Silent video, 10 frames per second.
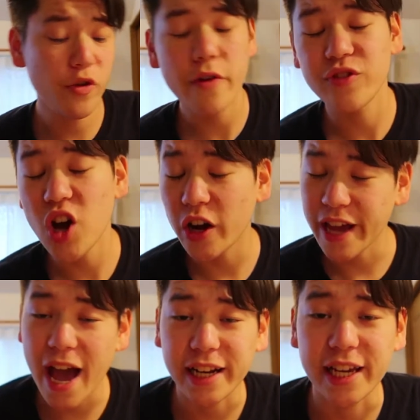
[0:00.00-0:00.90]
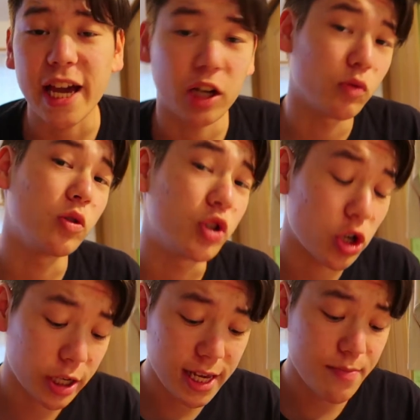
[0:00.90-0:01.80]
If you have not had kangaroo
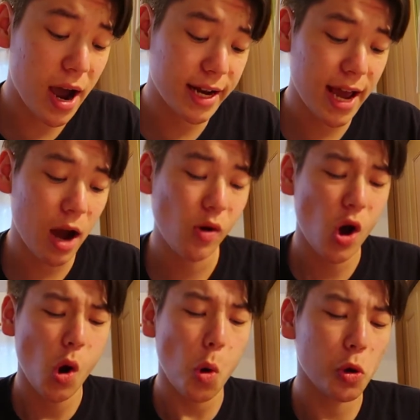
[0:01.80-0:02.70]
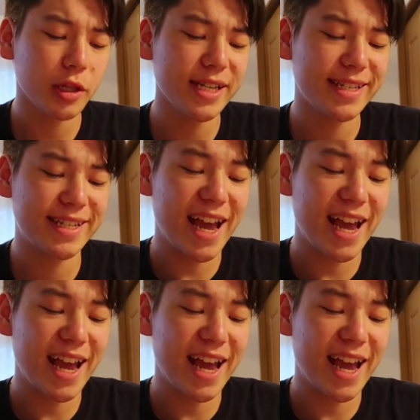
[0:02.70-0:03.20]
jerky by now, or at least